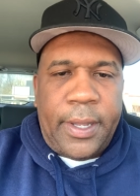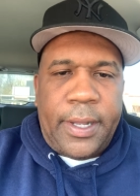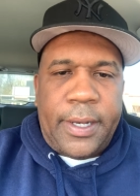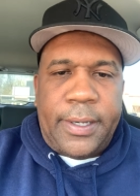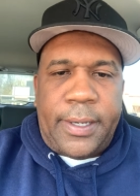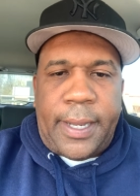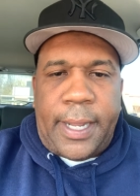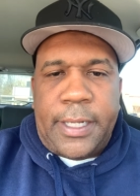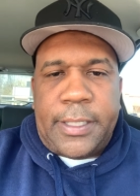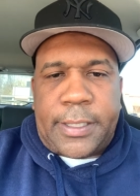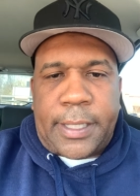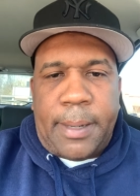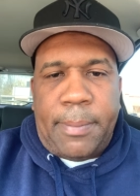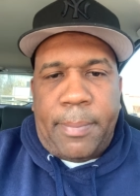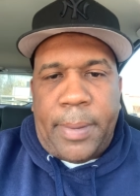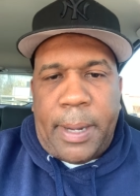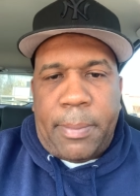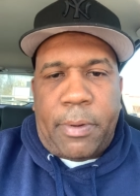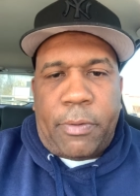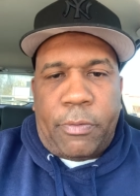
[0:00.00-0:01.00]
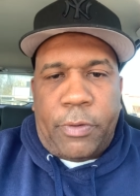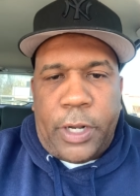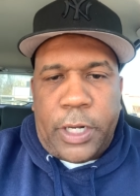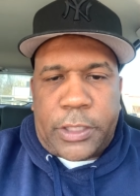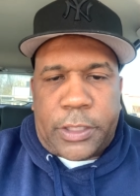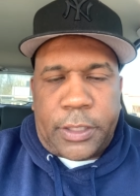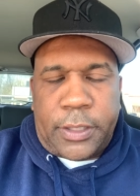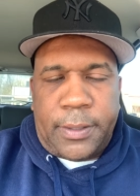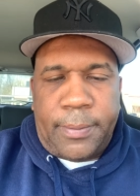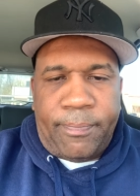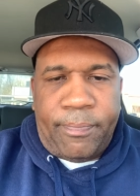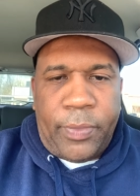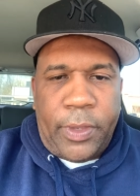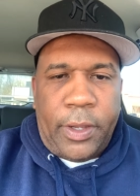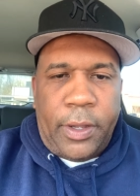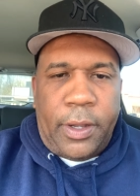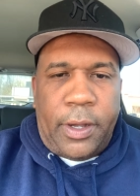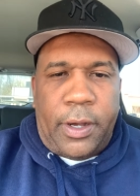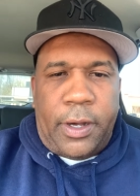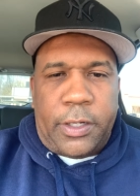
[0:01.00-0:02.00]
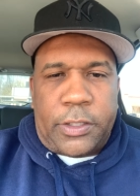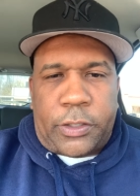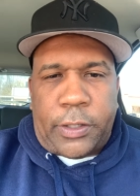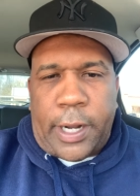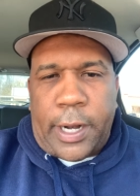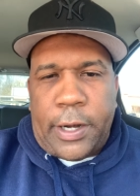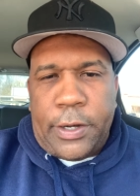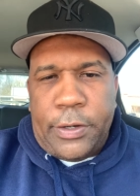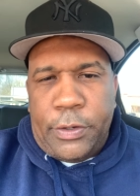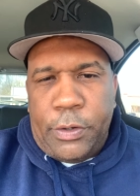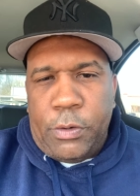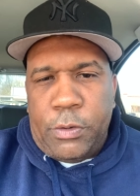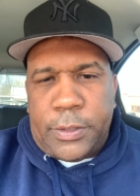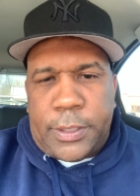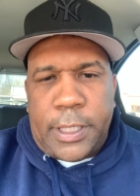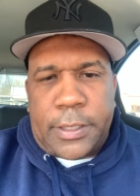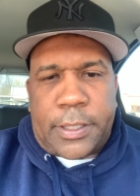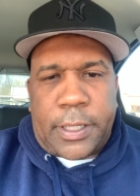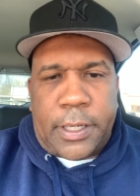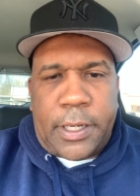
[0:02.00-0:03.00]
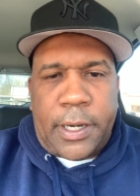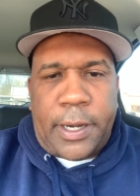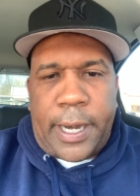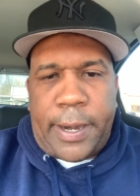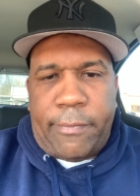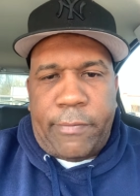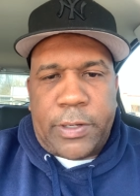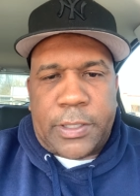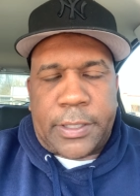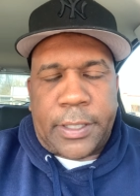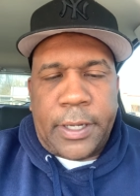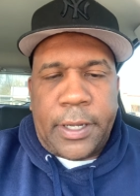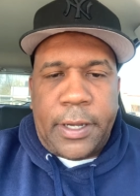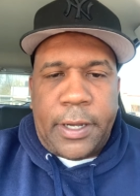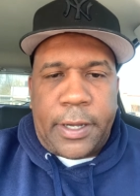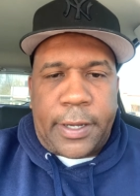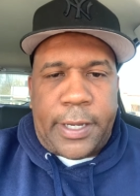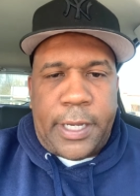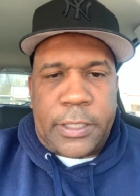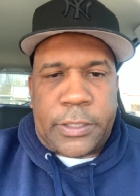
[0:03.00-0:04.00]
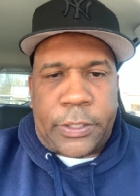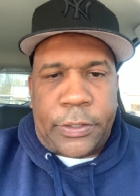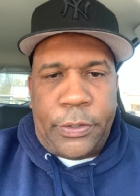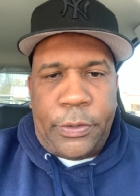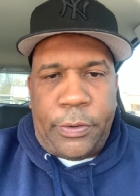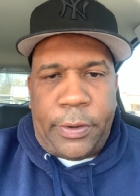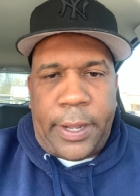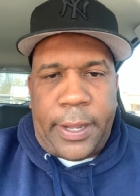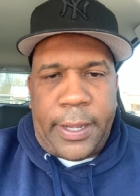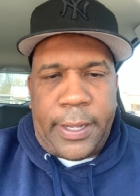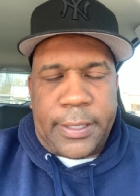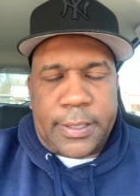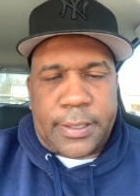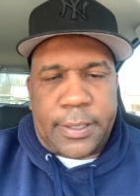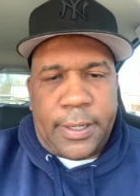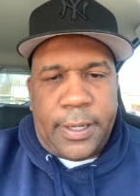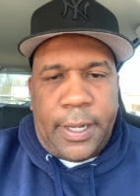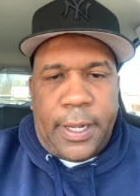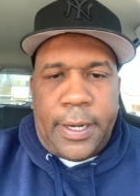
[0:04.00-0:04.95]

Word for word: They say maybe Russia are uh, trying to use this as leverage against the U.S.